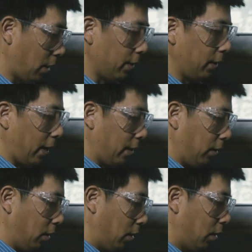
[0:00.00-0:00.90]
and then
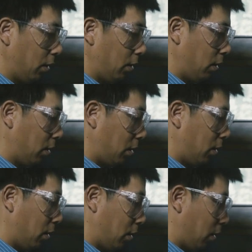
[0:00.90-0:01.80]

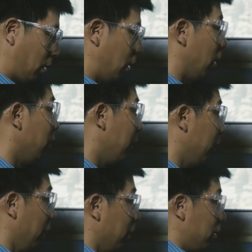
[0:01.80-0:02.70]
load it
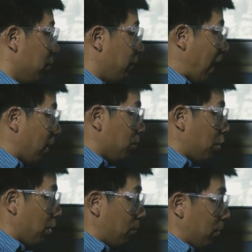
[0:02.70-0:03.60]
into the vacuum
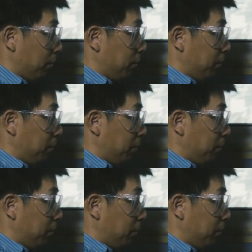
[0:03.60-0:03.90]
chamber.